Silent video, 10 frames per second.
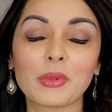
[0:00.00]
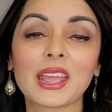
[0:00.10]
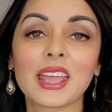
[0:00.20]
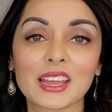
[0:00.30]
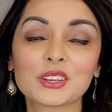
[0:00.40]
My
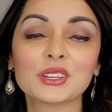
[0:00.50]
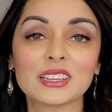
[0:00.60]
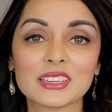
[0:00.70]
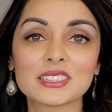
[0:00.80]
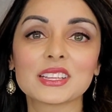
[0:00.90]
handle
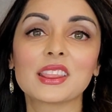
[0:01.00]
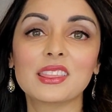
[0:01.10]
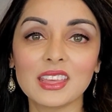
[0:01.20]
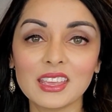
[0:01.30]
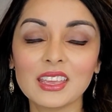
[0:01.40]
is
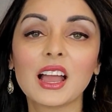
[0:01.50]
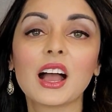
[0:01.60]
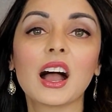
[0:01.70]
the